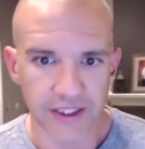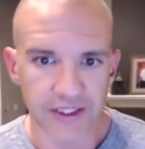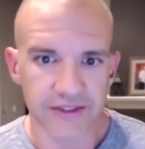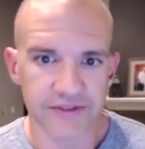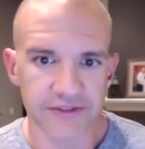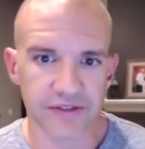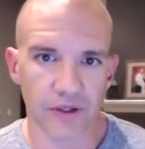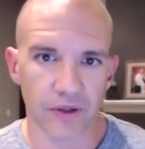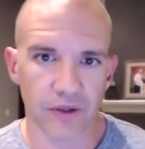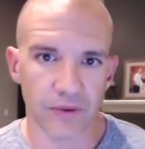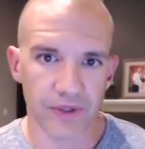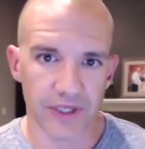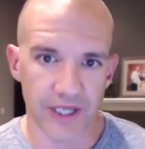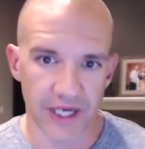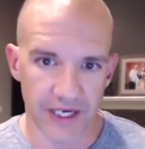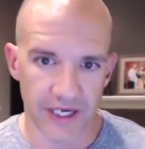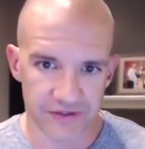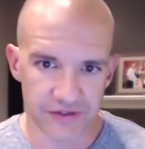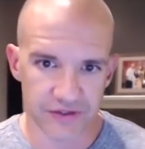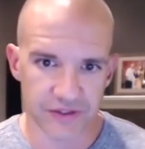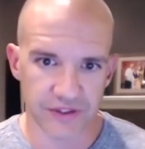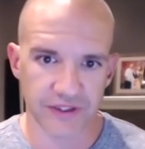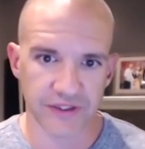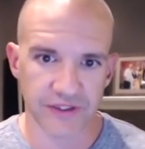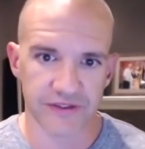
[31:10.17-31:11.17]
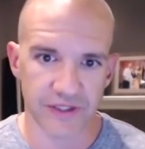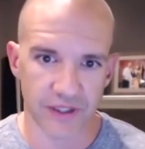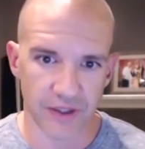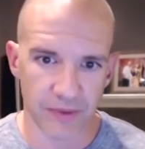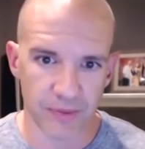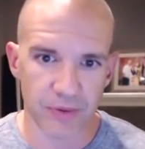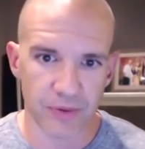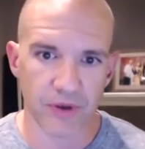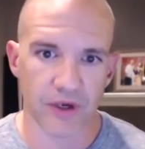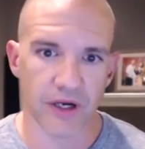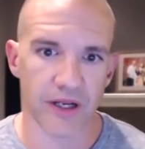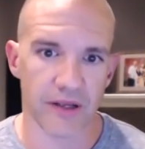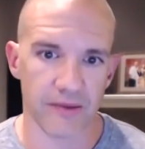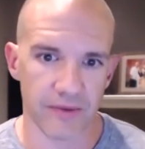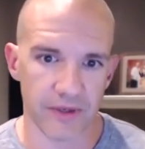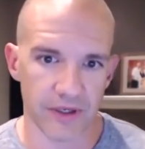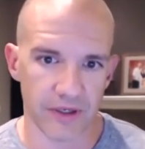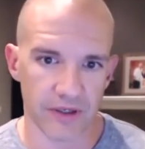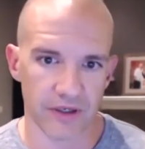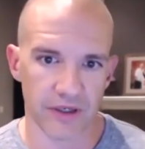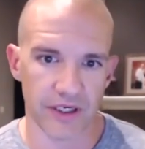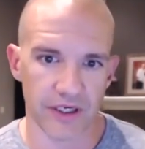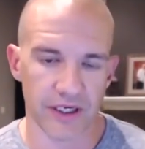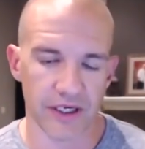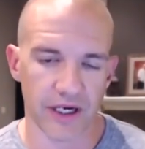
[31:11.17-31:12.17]
So yes, she is our
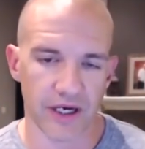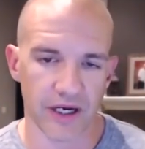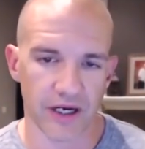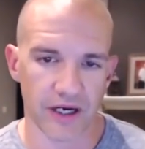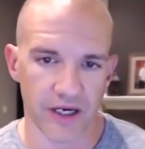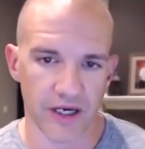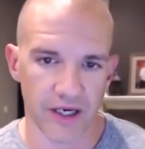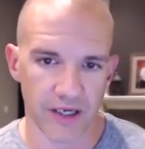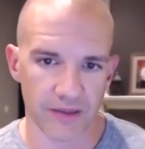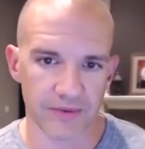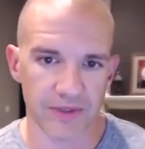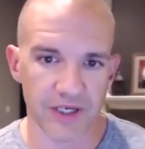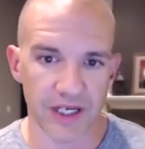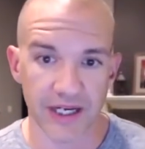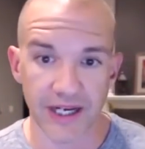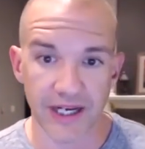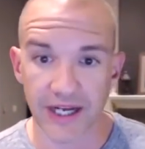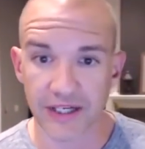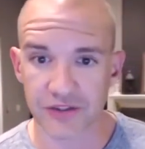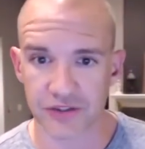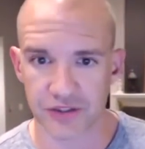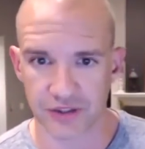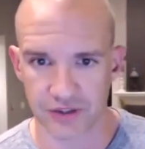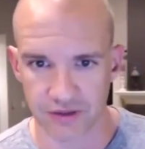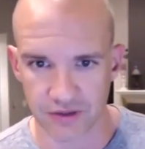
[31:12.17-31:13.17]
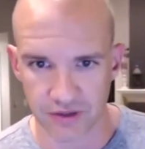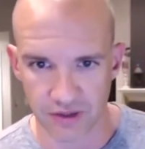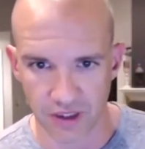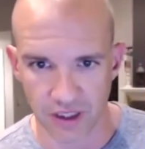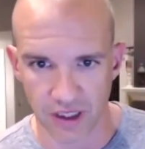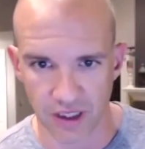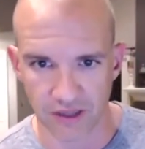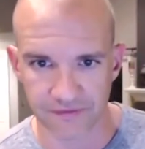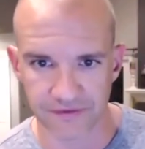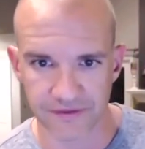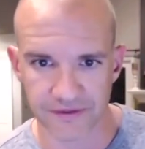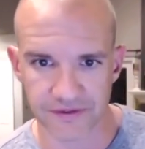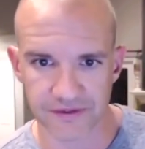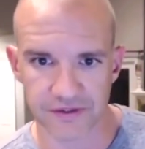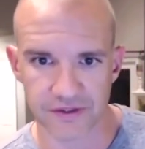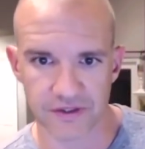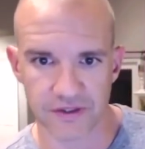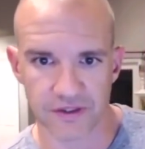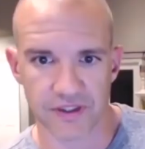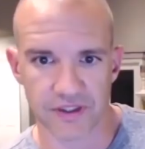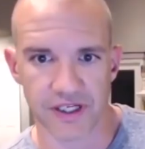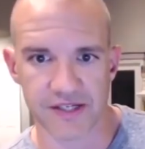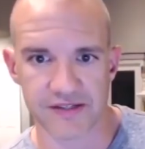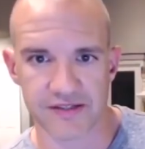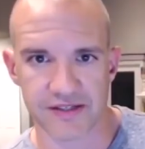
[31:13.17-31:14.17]
primary uh, connection
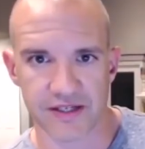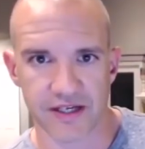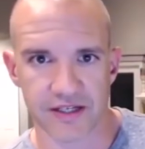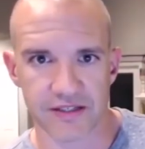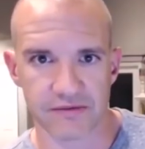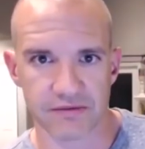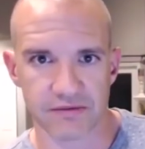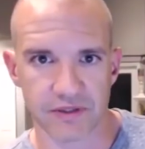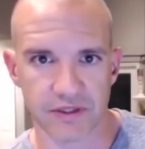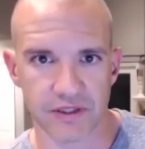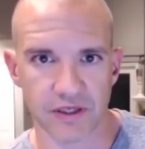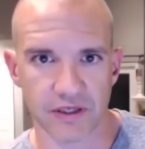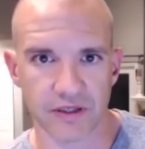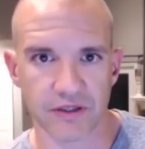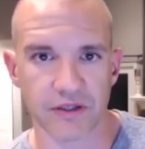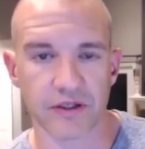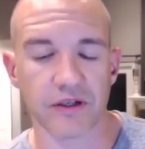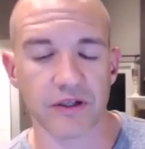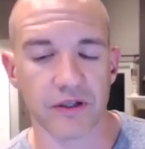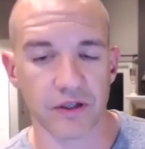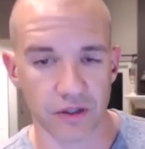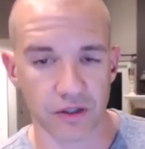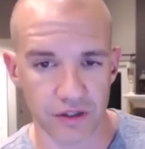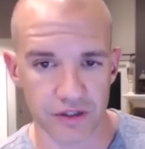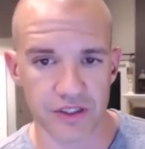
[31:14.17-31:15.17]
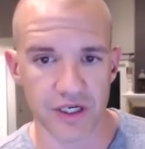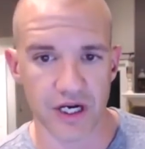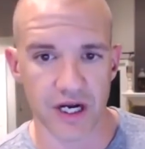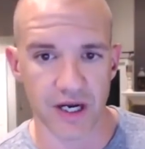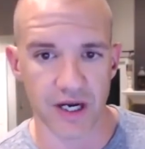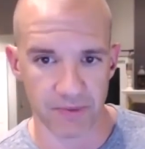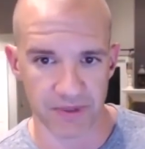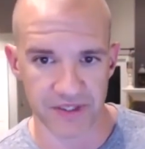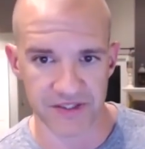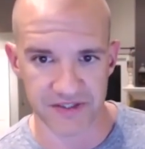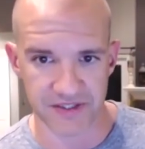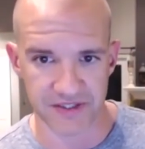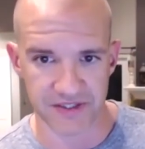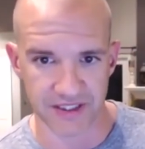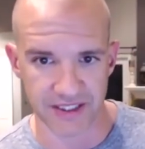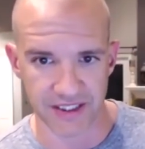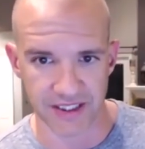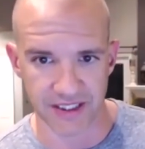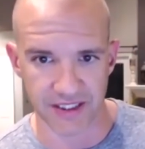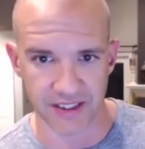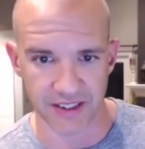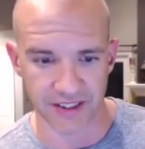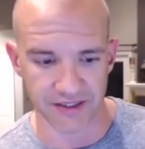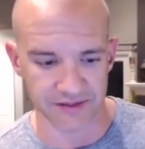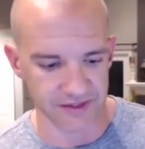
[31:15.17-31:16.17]
officer. As as we her her job is to
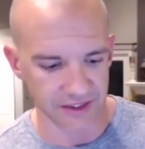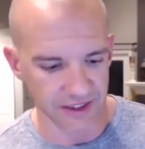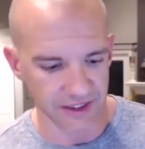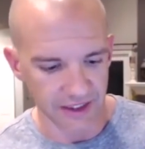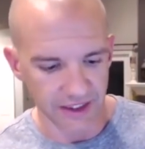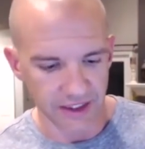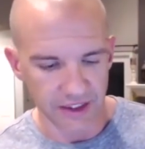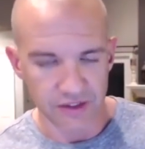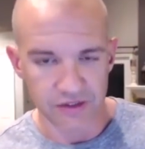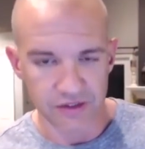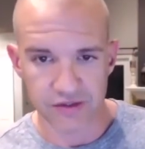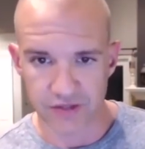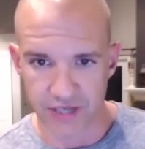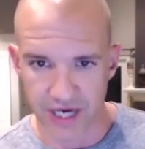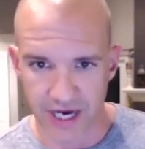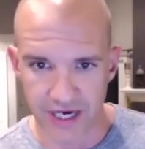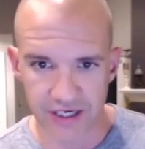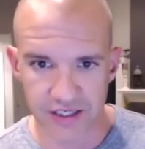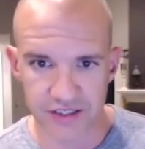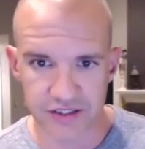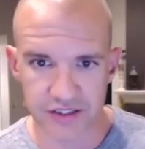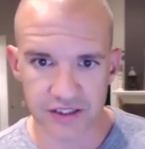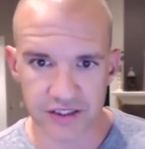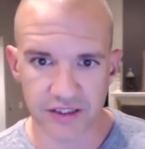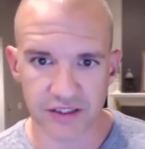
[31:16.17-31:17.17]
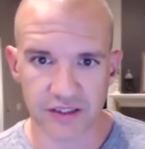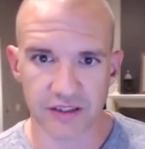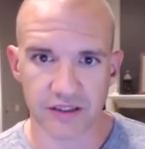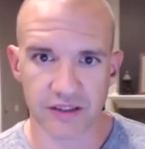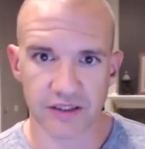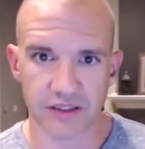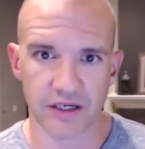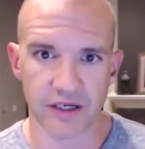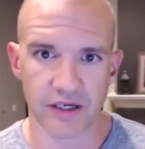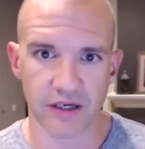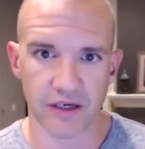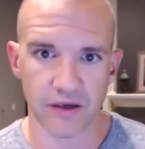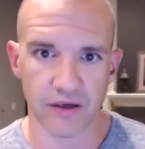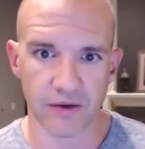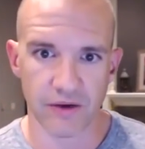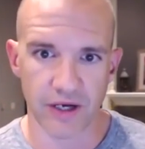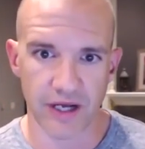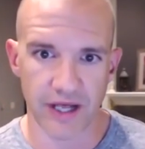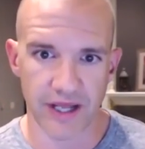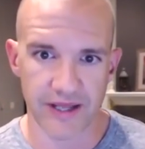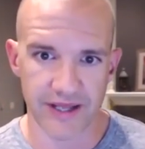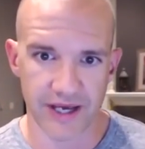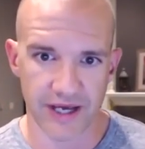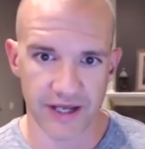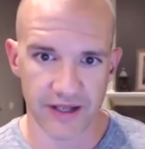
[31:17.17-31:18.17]
get us strategy, you know,
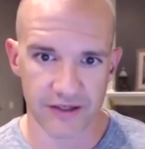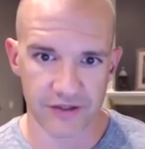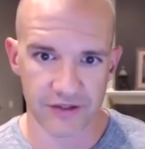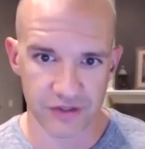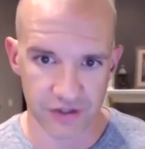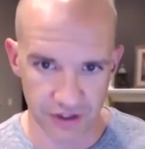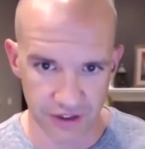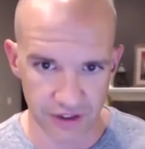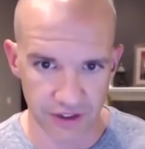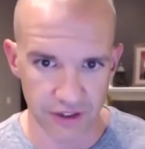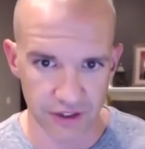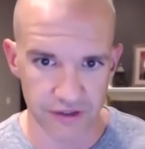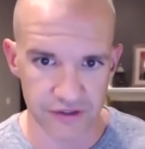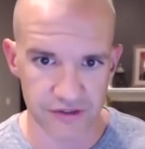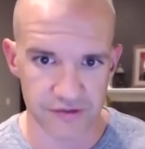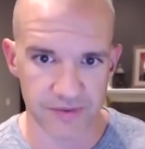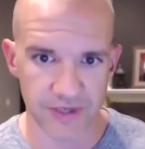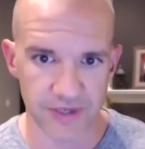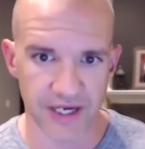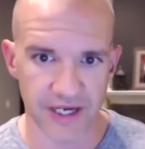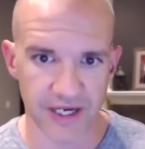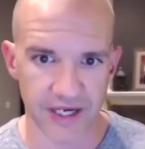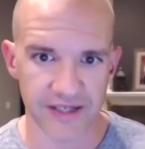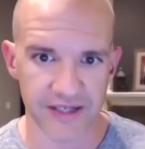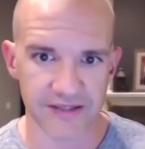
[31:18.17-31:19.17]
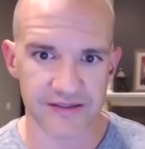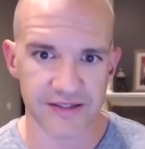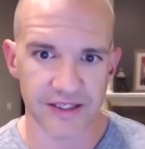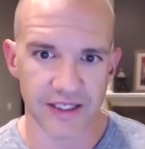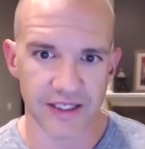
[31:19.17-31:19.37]
that she knows best.